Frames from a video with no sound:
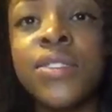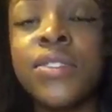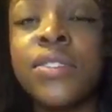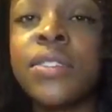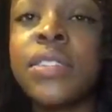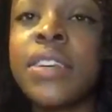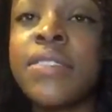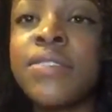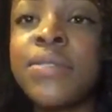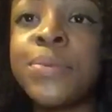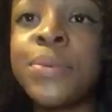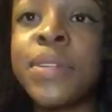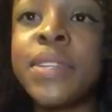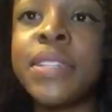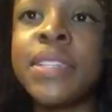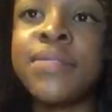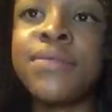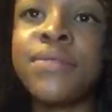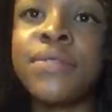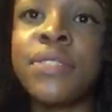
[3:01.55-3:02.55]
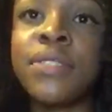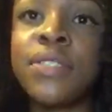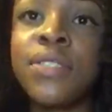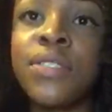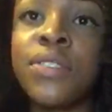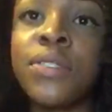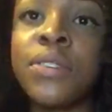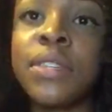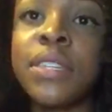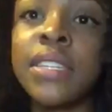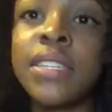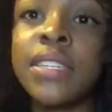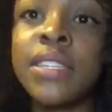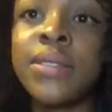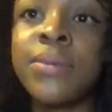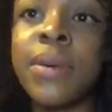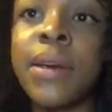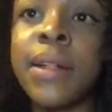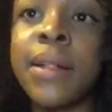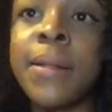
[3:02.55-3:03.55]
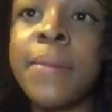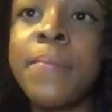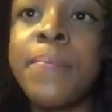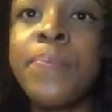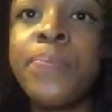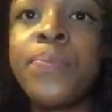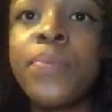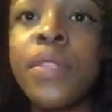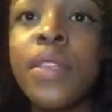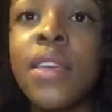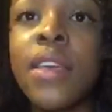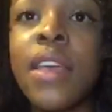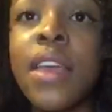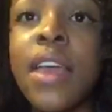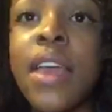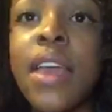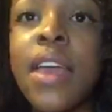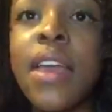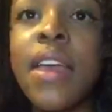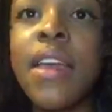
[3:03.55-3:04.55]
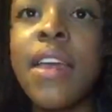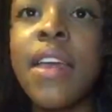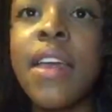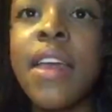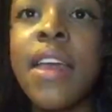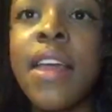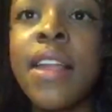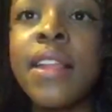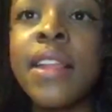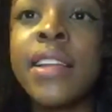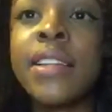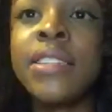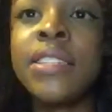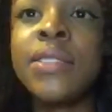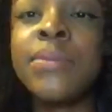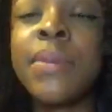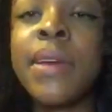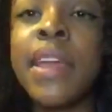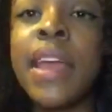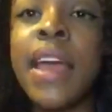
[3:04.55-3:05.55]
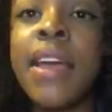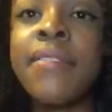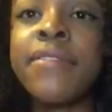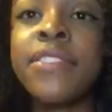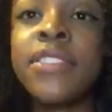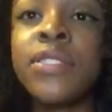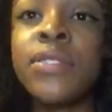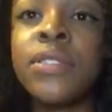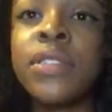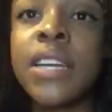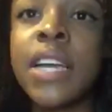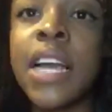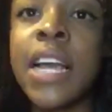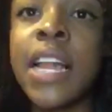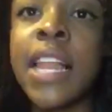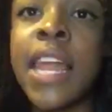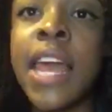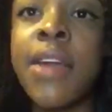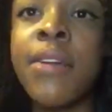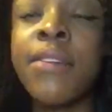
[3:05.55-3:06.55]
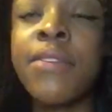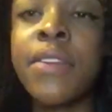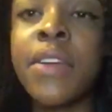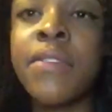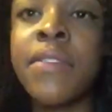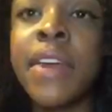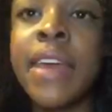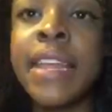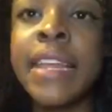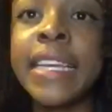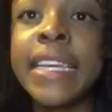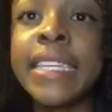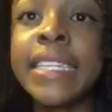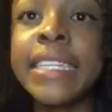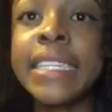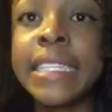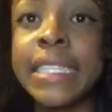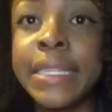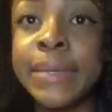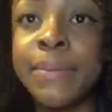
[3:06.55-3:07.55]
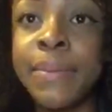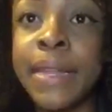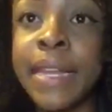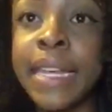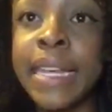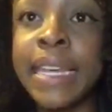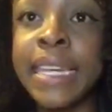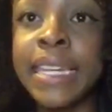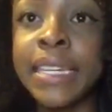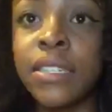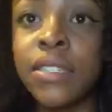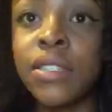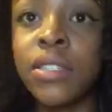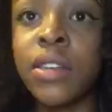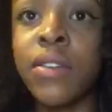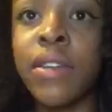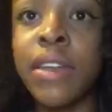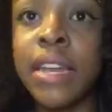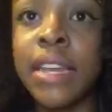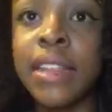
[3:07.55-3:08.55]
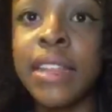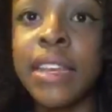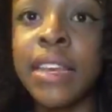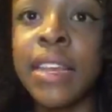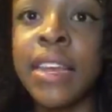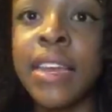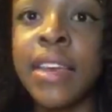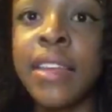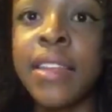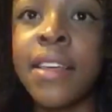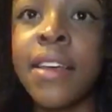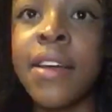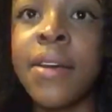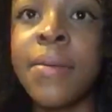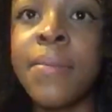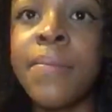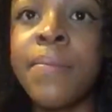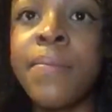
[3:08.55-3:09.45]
going to have to put a different code in as well. And then you might have to declare if you have any disabilities or anything like that.